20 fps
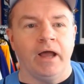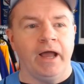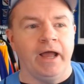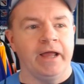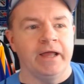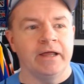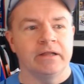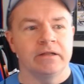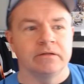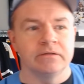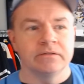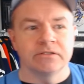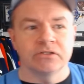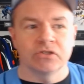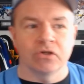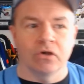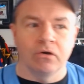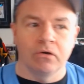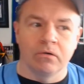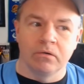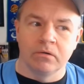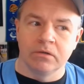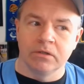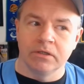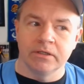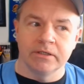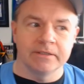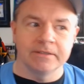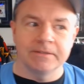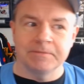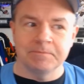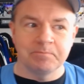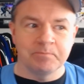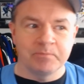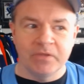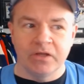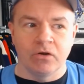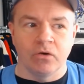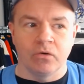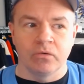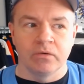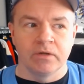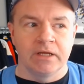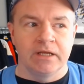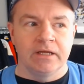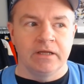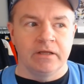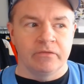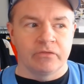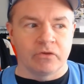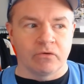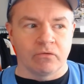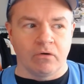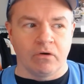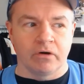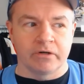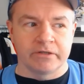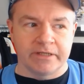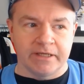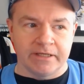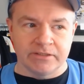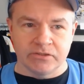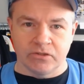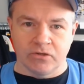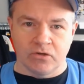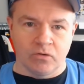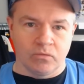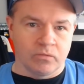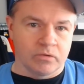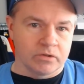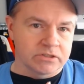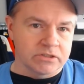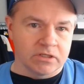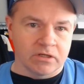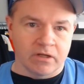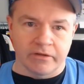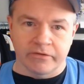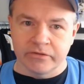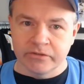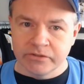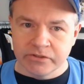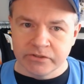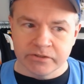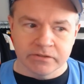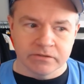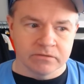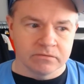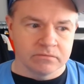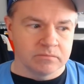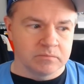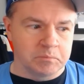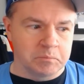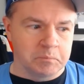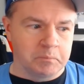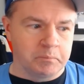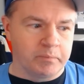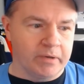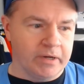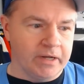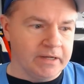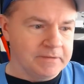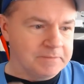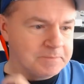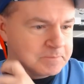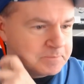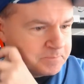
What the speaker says: And so, you know, there are days that are worse than others. But